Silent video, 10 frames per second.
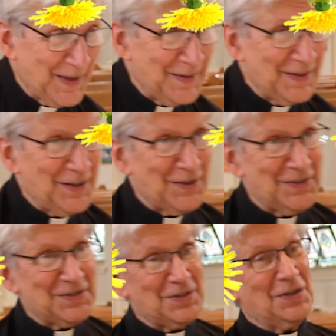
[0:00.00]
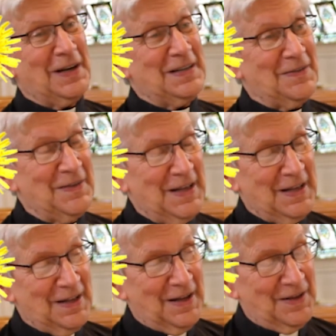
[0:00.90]
And there is kind of
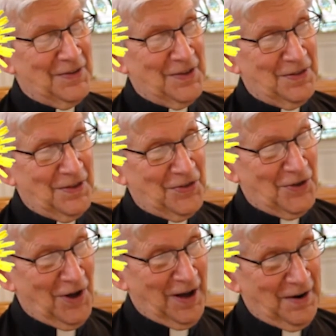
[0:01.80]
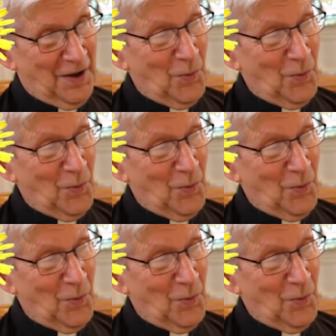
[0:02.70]
the thought, a